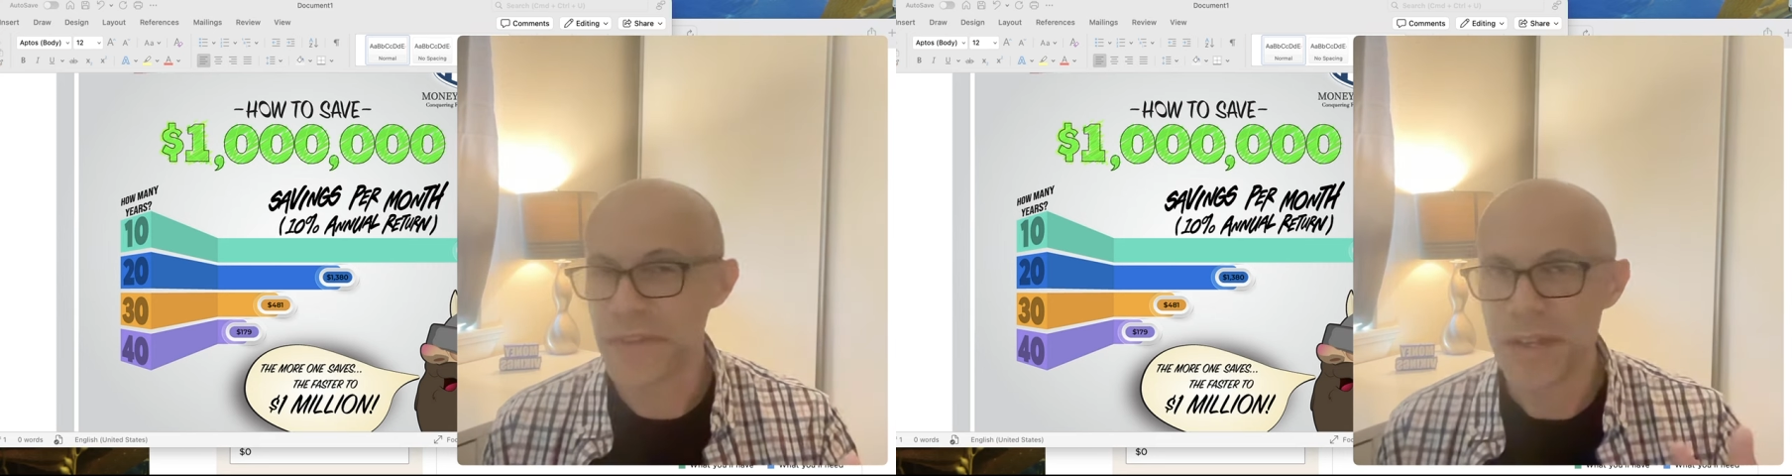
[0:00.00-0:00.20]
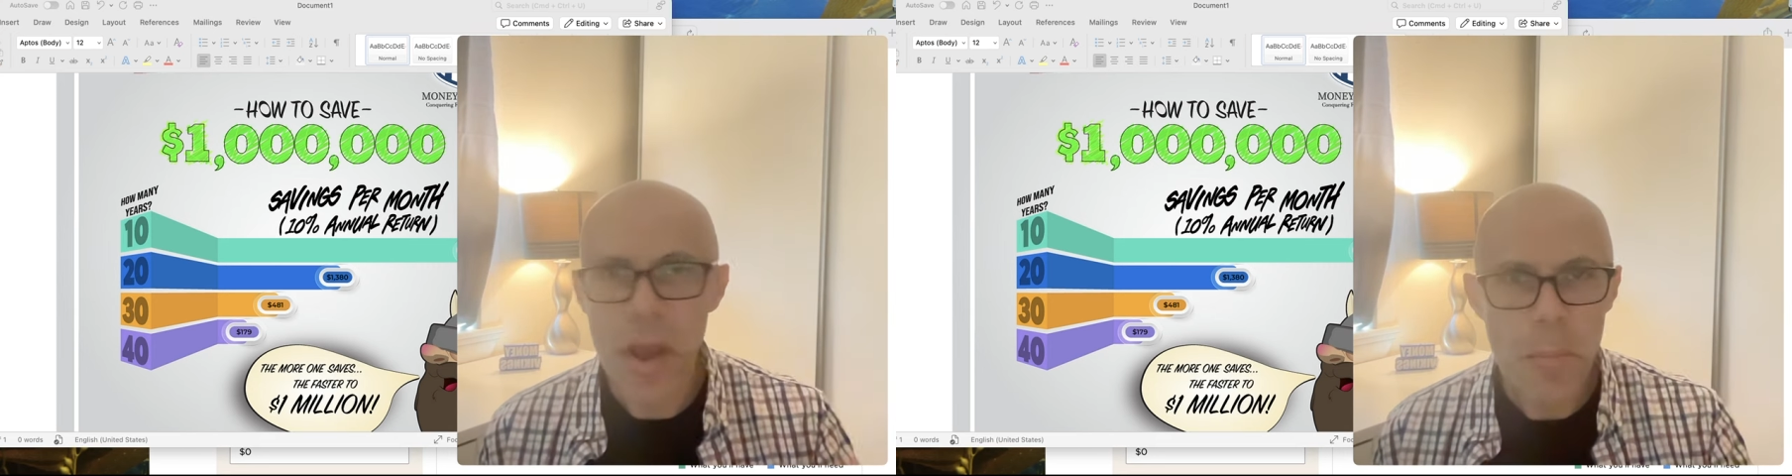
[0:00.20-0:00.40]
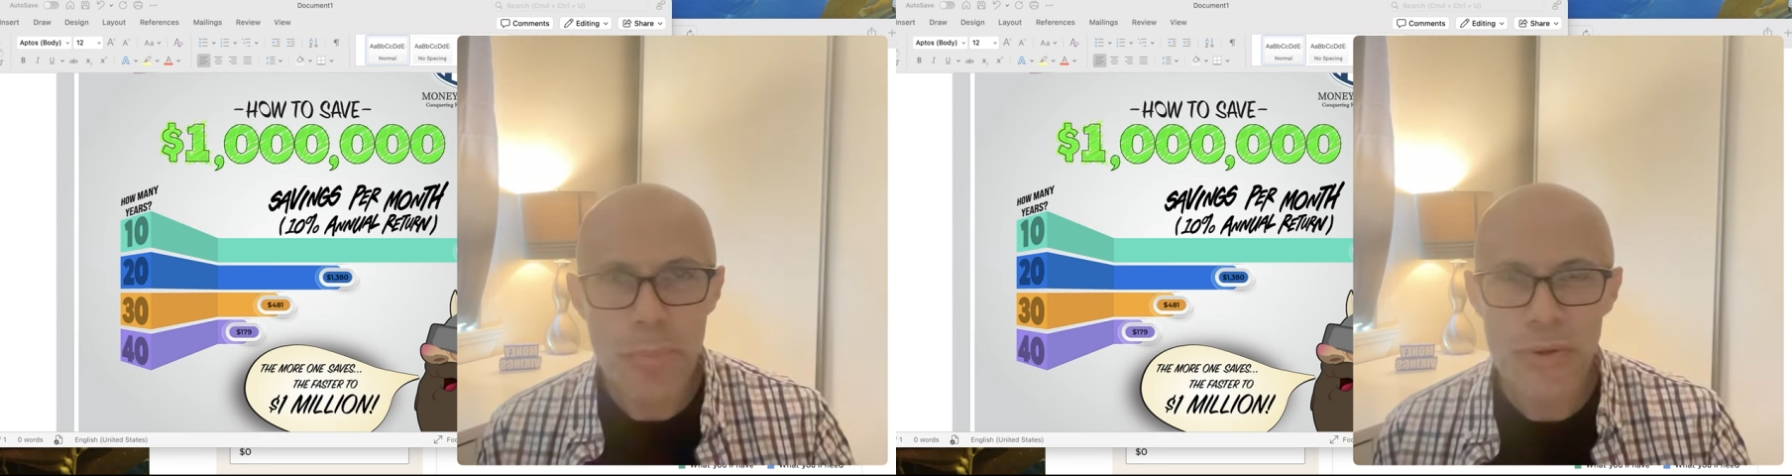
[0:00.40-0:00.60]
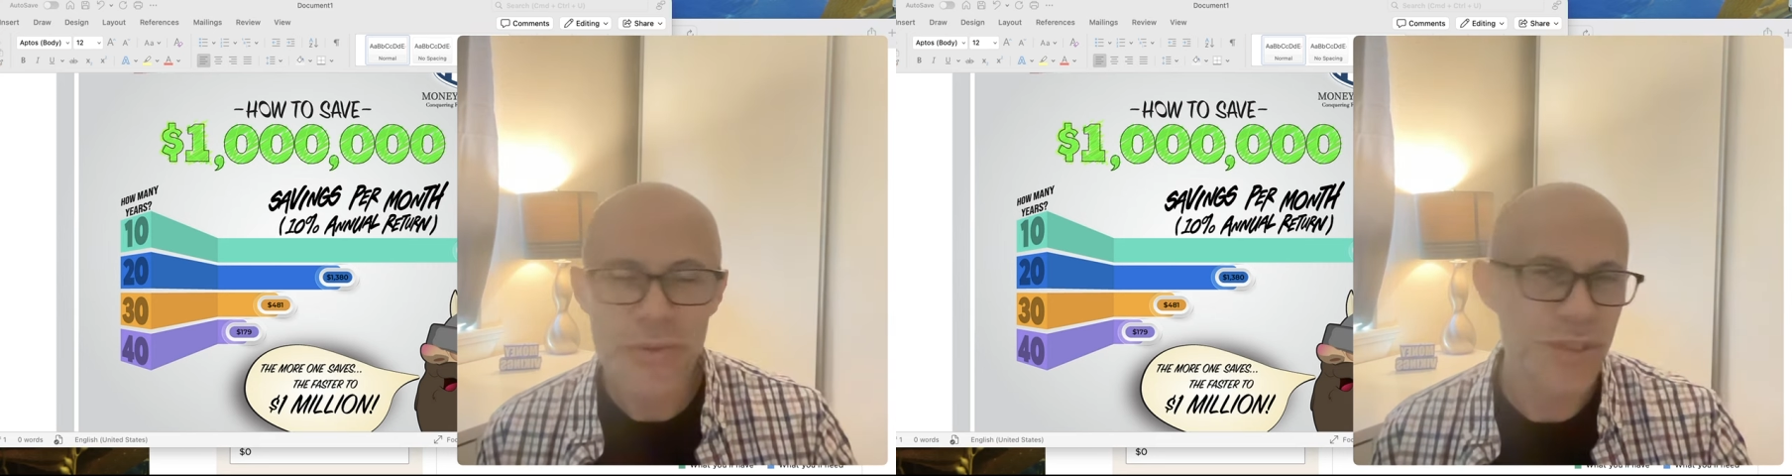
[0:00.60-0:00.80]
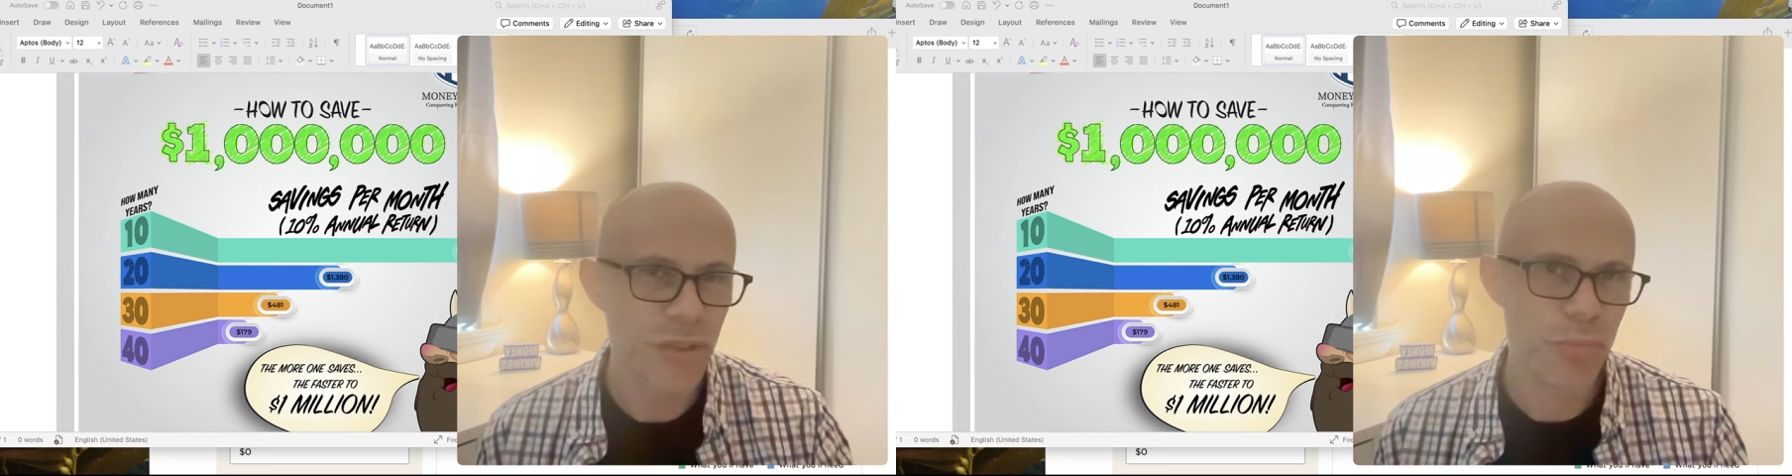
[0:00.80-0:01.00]
the
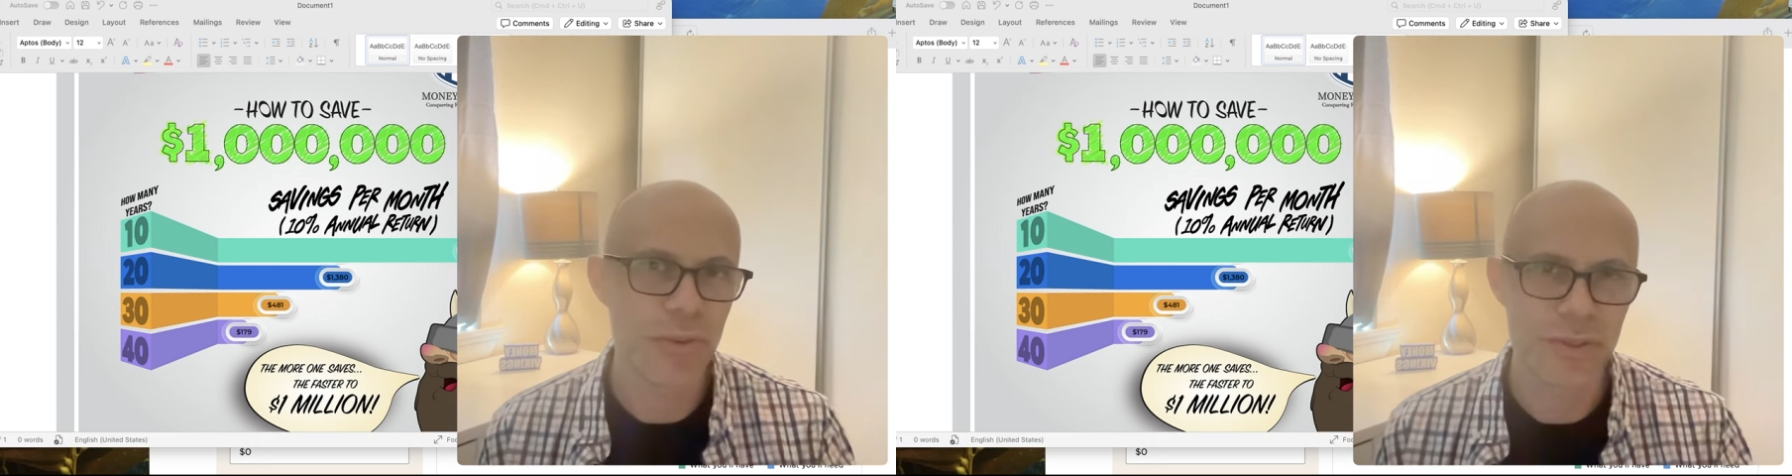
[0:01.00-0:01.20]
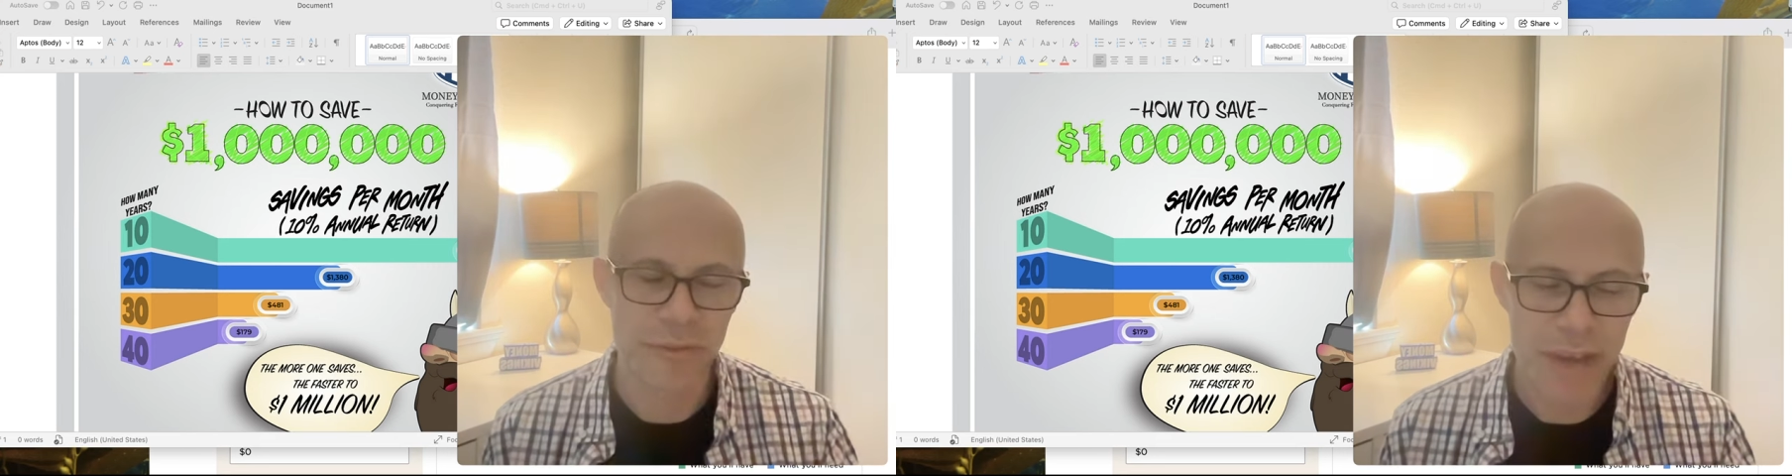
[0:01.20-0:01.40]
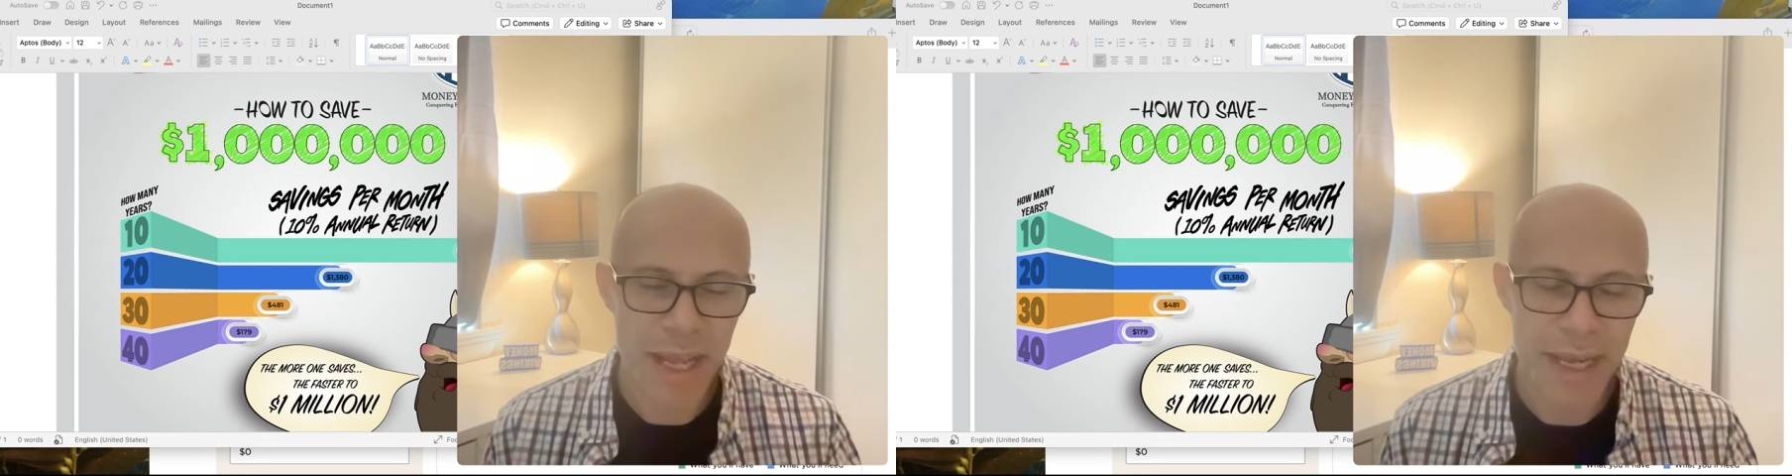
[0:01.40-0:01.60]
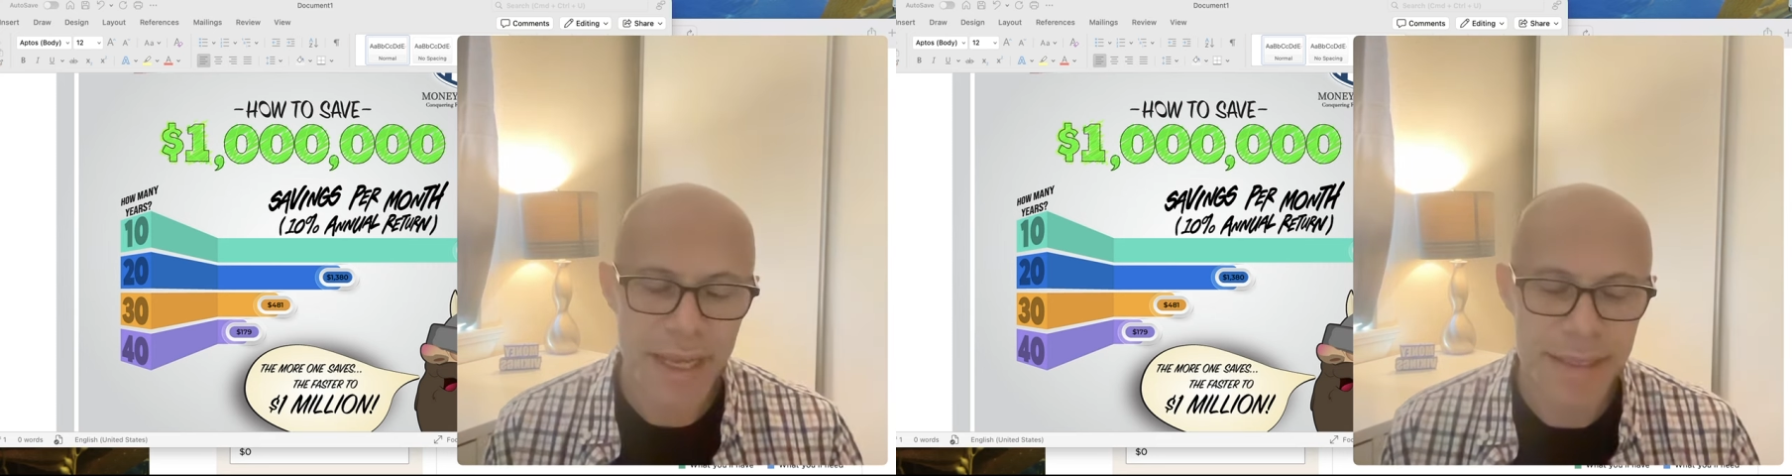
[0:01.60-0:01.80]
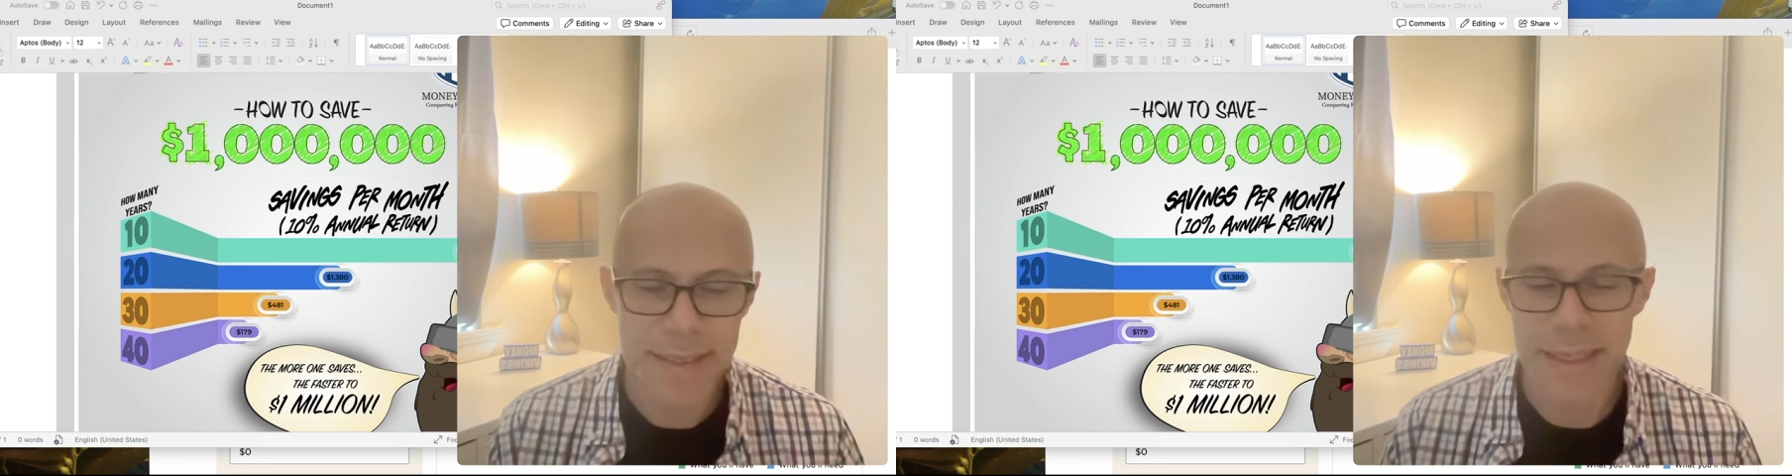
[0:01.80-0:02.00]
numbers and your personal finance,